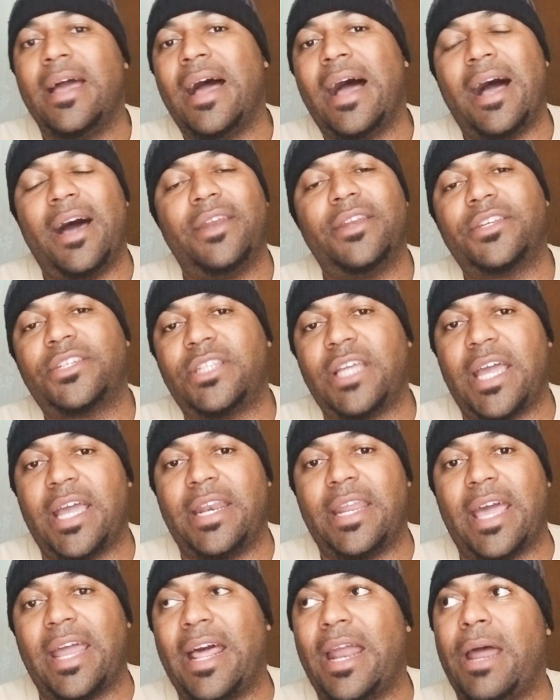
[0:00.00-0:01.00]
I
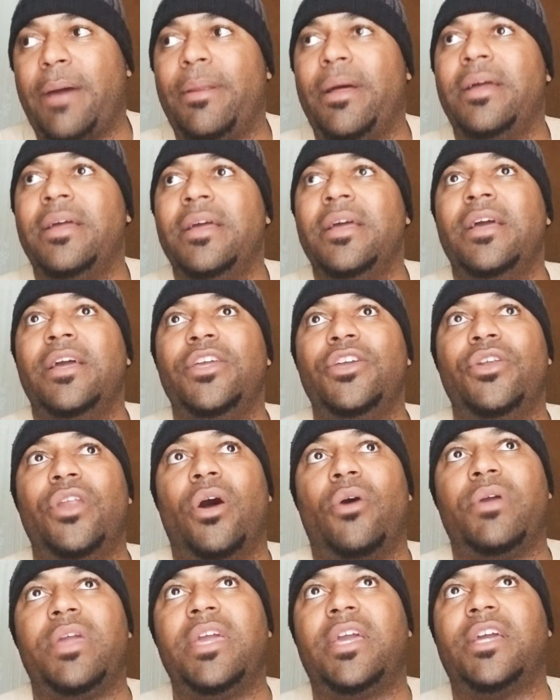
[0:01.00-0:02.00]
understand that. And I, you
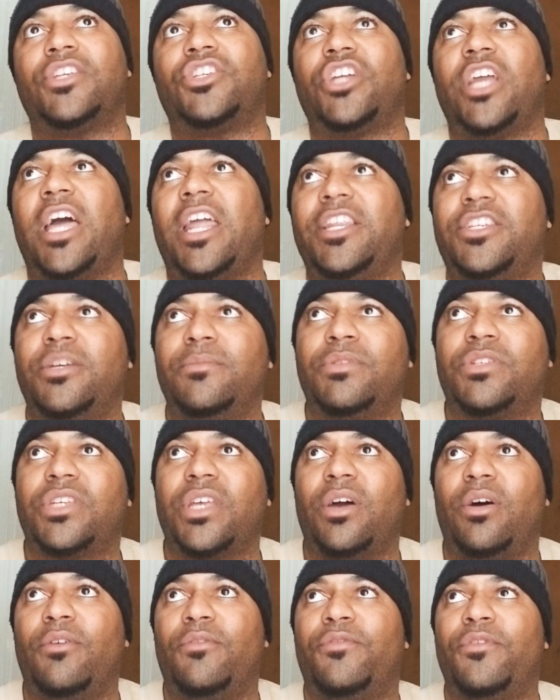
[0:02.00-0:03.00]
know, he could challenge
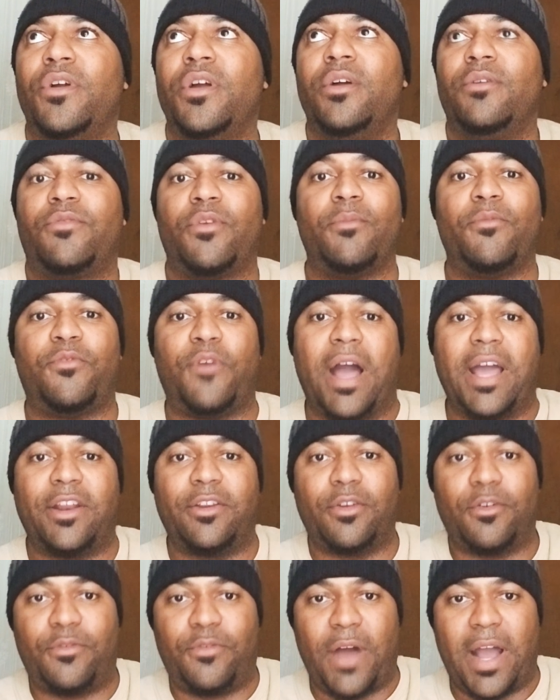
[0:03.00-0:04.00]
himself from
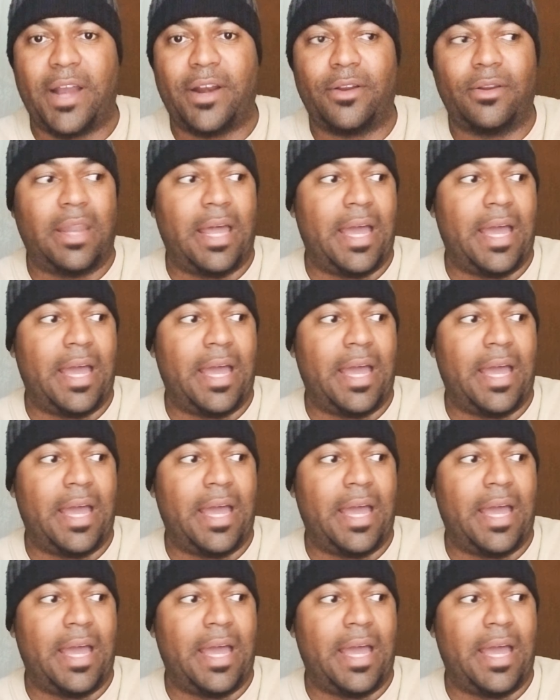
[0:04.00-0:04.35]
fighter to fighter,